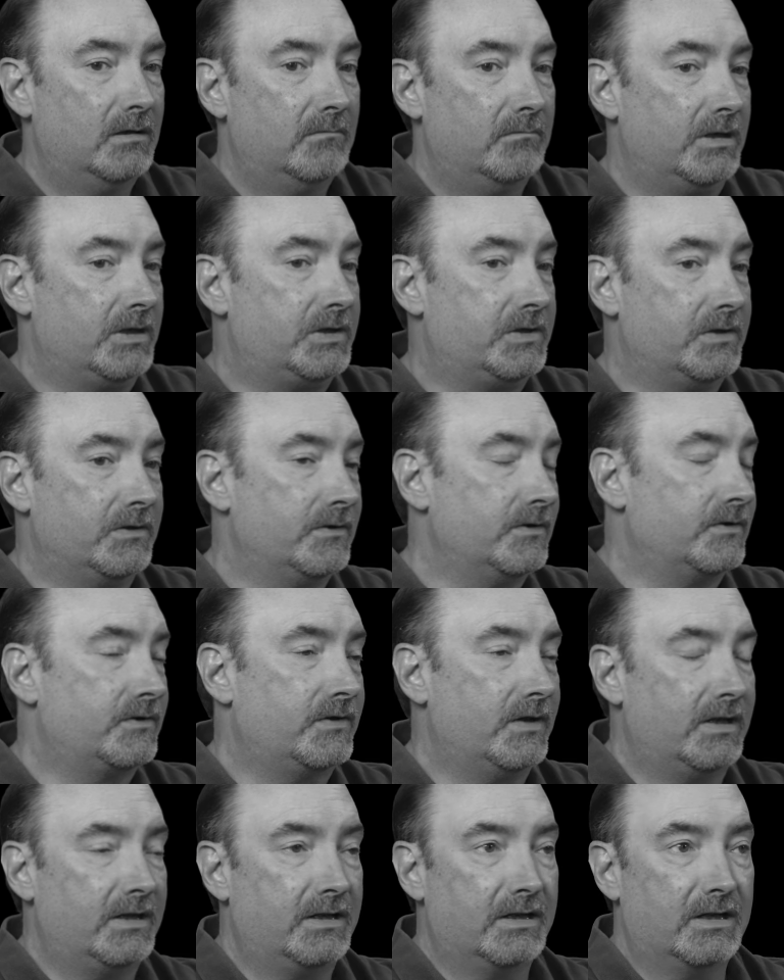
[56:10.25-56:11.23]
make sure you're
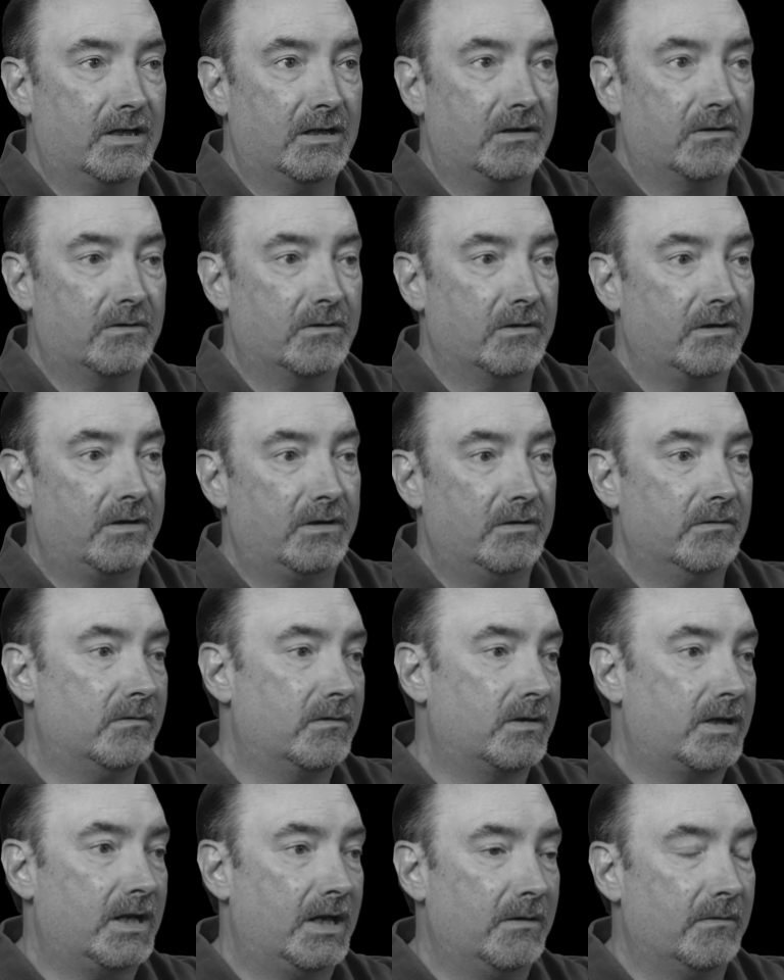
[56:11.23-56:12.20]
sitting down, or are you
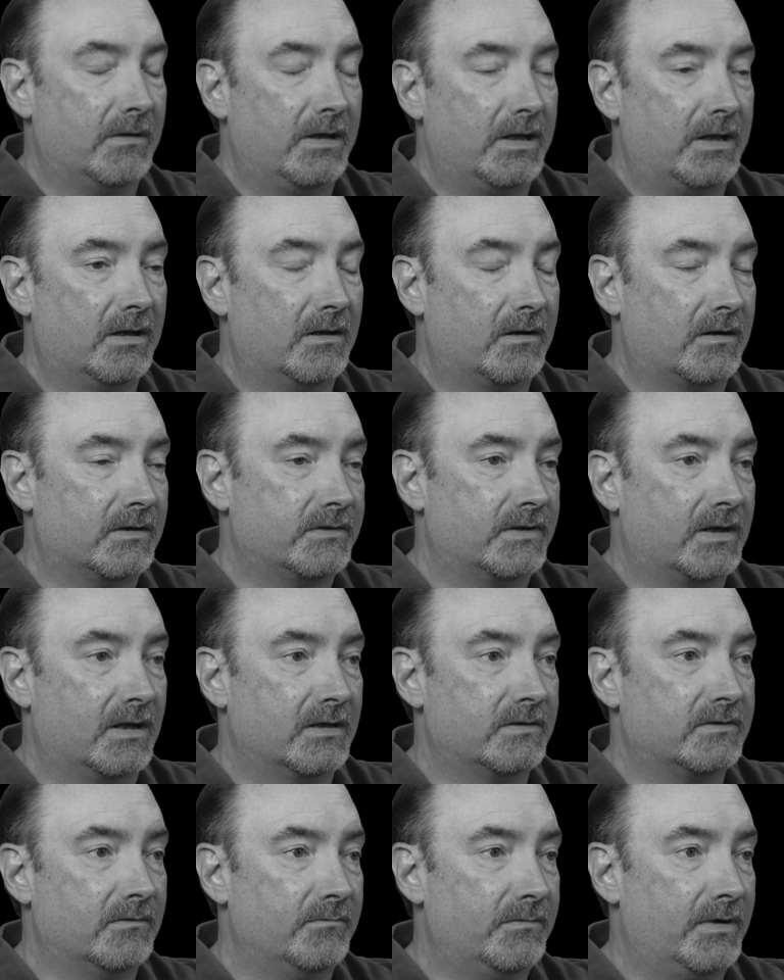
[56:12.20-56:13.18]
okay right now because I've
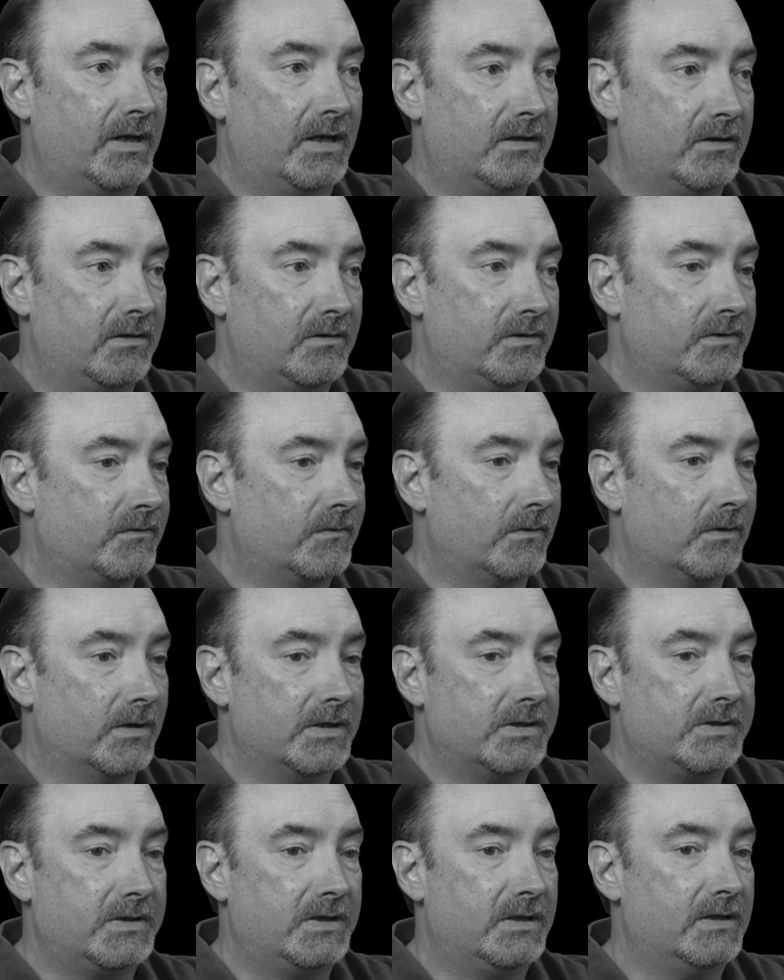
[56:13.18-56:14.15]
got some bad news for
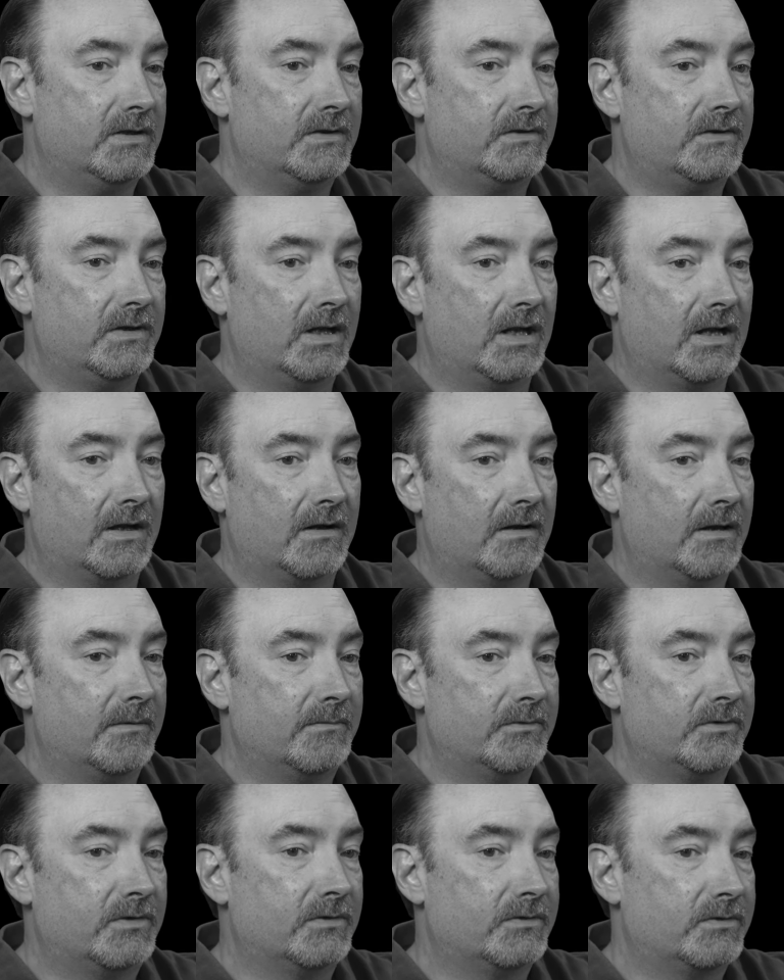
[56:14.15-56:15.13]
us. She just said,
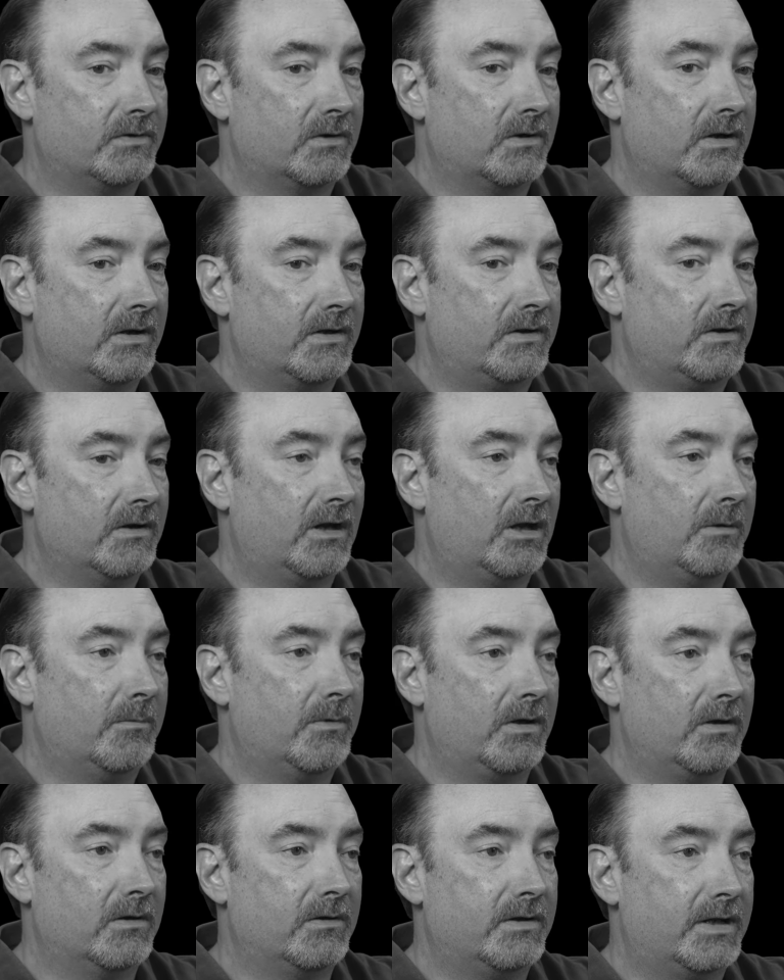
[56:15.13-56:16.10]
I'm so sorry to tell you,
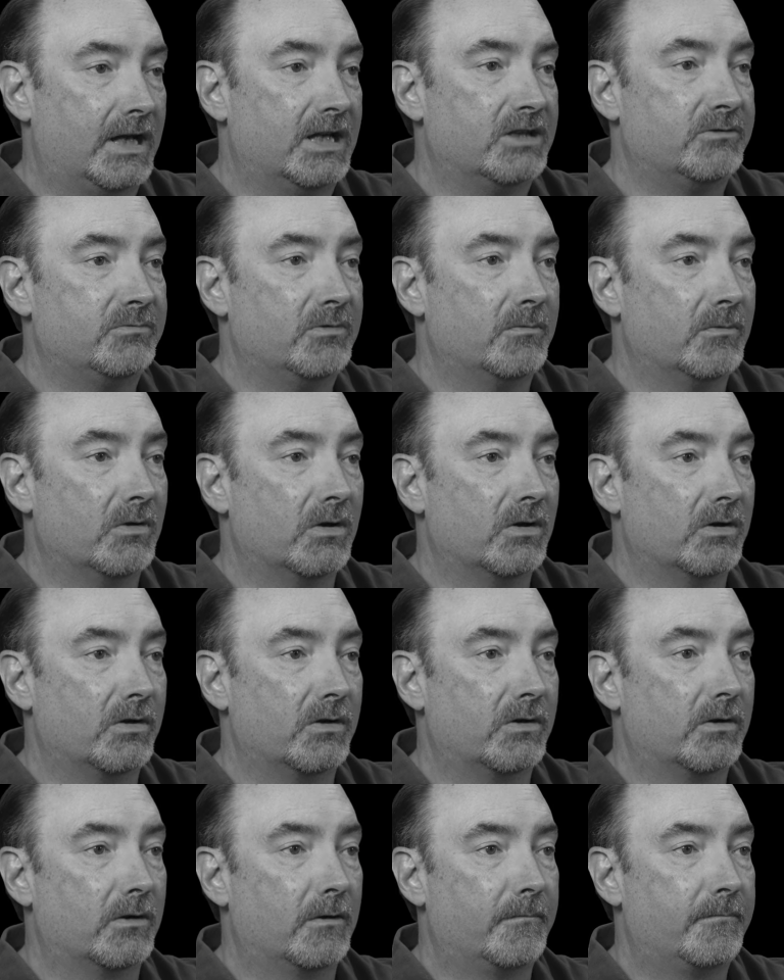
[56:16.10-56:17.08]
but your dad's been
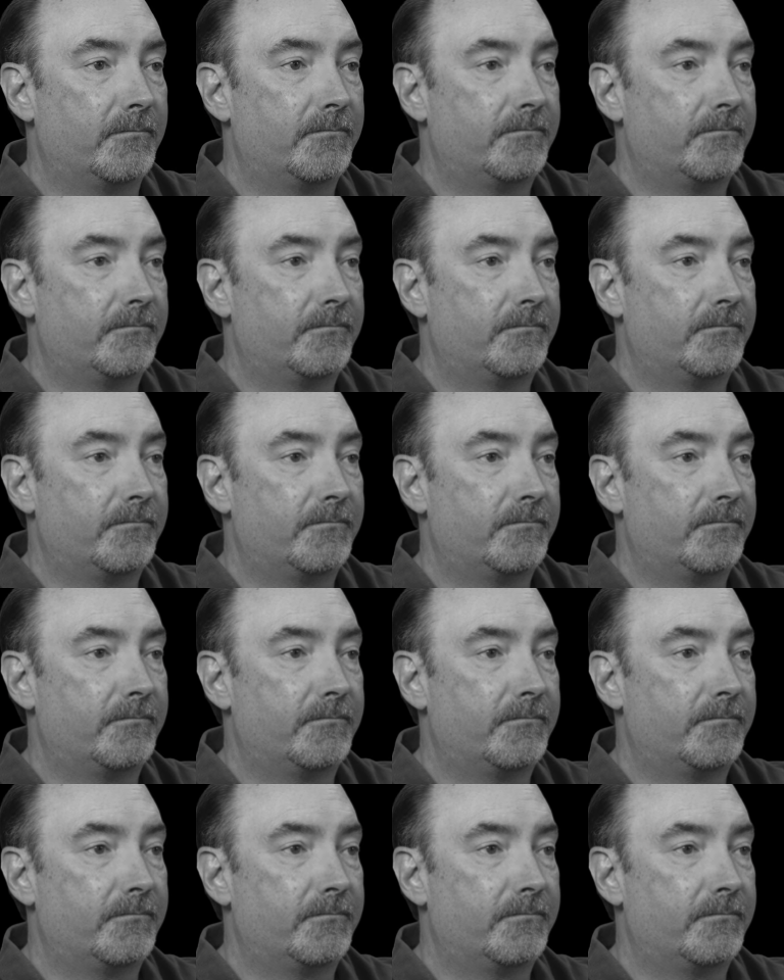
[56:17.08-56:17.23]
murdered.